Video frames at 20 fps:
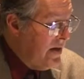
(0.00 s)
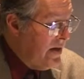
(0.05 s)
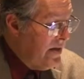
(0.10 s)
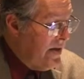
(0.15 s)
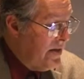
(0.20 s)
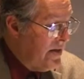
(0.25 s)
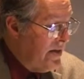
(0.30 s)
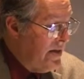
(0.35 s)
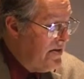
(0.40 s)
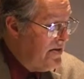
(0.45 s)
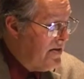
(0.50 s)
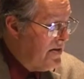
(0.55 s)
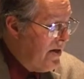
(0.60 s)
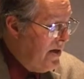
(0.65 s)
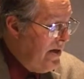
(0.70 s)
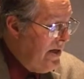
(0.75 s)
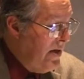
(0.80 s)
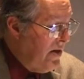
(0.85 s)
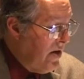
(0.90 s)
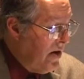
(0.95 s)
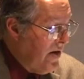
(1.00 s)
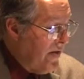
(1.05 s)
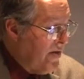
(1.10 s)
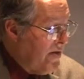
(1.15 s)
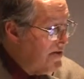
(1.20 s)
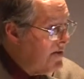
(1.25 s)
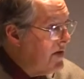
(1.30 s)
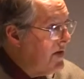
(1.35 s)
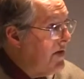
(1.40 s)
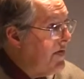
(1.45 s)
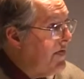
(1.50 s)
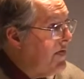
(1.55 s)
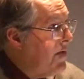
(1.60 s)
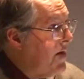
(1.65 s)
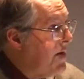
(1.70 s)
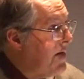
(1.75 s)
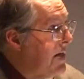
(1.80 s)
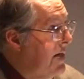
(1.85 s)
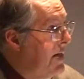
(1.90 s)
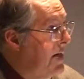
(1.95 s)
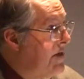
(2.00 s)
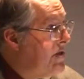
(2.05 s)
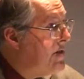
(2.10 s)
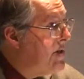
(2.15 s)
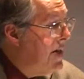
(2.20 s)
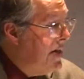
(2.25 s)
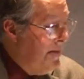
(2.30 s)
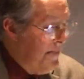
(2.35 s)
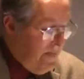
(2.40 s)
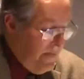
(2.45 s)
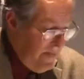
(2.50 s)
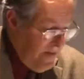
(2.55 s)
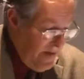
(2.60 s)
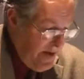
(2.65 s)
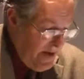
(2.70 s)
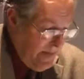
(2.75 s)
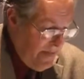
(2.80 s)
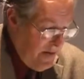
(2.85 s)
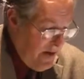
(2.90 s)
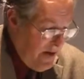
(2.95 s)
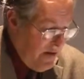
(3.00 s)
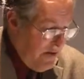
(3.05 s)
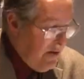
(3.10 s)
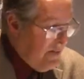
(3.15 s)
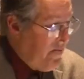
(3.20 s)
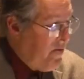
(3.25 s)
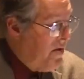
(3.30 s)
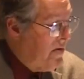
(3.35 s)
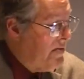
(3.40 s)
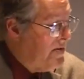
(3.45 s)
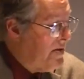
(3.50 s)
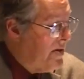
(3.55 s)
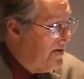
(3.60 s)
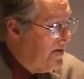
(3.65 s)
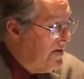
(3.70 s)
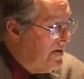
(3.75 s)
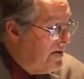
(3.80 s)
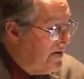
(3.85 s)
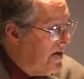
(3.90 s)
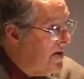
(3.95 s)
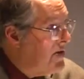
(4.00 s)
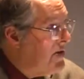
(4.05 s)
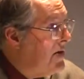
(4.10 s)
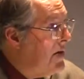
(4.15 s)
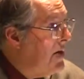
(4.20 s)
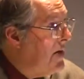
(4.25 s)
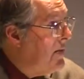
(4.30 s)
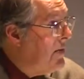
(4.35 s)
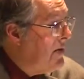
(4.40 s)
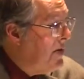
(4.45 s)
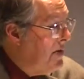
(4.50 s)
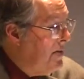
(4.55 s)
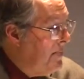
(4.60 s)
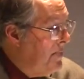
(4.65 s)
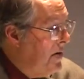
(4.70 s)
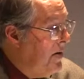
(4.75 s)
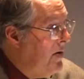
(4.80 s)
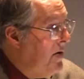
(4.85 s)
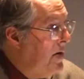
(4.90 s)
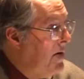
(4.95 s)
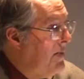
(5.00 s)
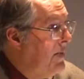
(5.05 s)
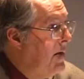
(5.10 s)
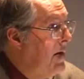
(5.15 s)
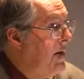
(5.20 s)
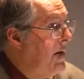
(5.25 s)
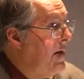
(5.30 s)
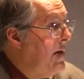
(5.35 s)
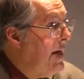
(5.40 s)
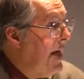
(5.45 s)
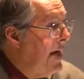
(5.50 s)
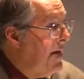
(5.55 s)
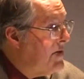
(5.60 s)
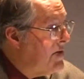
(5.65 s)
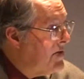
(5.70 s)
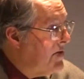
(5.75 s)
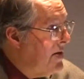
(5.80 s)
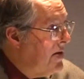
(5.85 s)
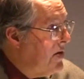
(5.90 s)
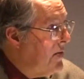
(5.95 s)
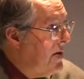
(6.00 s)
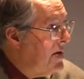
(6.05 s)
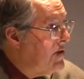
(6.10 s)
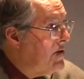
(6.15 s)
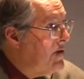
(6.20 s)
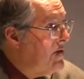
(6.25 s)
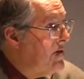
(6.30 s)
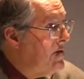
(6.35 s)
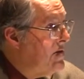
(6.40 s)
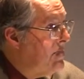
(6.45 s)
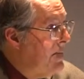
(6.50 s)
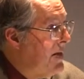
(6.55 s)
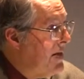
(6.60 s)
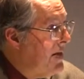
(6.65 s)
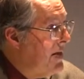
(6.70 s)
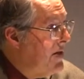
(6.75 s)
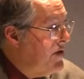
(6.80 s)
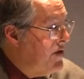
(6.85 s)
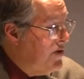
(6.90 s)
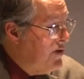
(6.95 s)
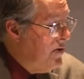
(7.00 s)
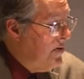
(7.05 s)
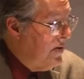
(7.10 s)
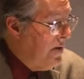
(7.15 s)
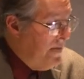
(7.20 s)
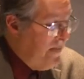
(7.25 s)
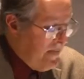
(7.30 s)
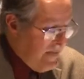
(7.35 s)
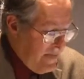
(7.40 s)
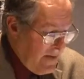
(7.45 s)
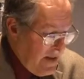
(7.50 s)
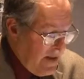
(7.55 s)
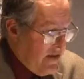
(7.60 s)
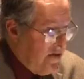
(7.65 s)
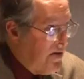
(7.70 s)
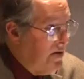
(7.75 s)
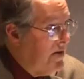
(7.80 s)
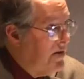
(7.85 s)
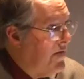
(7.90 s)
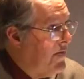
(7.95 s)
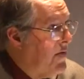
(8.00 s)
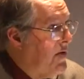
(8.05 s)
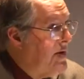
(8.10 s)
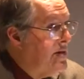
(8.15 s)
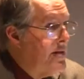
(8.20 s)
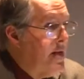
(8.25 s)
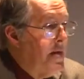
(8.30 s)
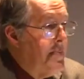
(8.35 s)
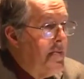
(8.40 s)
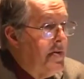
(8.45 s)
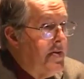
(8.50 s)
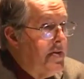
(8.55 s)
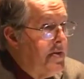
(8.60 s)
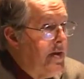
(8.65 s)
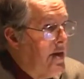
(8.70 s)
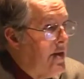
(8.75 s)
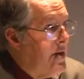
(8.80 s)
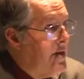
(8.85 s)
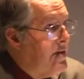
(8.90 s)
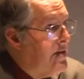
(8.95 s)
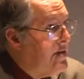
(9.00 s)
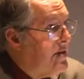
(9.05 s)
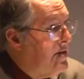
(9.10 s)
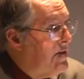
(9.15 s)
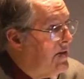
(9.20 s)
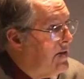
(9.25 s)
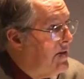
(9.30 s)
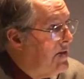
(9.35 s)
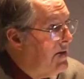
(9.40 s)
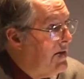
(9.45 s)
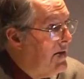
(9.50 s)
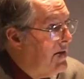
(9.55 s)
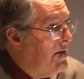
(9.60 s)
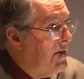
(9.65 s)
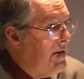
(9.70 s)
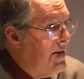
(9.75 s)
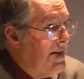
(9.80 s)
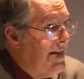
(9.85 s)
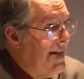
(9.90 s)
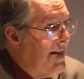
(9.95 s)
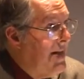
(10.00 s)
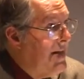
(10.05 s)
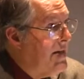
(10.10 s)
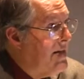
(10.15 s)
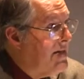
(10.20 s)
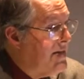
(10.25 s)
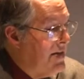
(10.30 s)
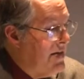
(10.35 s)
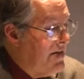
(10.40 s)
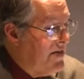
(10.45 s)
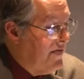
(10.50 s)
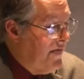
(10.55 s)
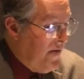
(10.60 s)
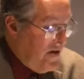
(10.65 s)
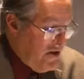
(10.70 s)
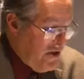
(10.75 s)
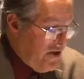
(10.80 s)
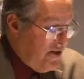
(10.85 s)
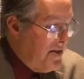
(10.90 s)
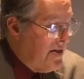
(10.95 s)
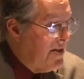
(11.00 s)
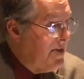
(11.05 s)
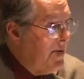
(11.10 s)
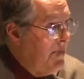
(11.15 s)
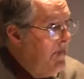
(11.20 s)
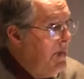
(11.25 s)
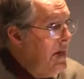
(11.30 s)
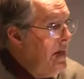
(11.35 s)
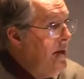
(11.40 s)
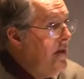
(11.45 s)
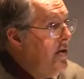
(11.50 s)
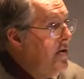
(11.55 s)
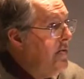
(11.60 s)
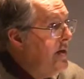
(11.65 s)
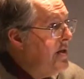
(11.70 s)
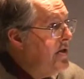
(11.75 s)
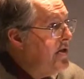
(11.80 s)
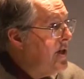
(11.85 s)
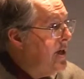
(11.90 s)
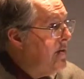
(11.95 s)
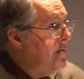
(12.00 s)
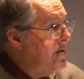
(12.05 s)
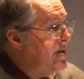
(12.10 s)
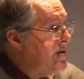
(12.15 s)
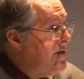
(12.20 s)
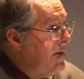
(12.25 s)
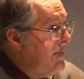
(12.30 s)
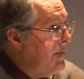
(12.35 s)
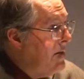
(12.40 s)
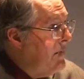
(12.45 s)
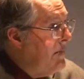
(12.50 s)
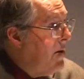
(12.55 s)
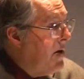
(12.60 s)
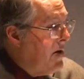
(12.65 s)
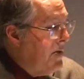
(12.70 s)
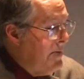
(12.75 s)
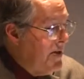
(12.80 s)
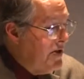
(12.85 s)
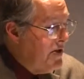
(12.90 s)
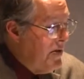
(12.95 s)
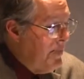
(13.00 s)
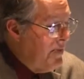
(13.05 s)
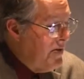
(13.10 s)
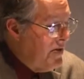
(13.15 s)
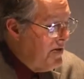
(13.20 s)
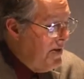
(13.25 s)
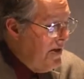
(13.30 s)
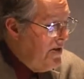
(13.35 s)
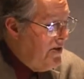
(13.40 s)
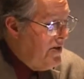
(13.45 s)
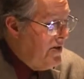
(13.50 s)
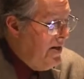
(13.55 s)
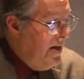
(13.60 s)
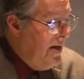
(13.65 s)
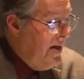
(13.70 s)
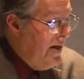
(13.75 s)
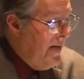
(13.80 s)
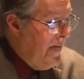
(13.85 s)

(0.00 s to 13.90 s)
that these are the lead authors in the front, and each time their part of the report was under discussion, they were on the podium answering questions, making sure, so that, for example, the delegates, and this functions as a mini UN General Assembly, parliamentary procedure,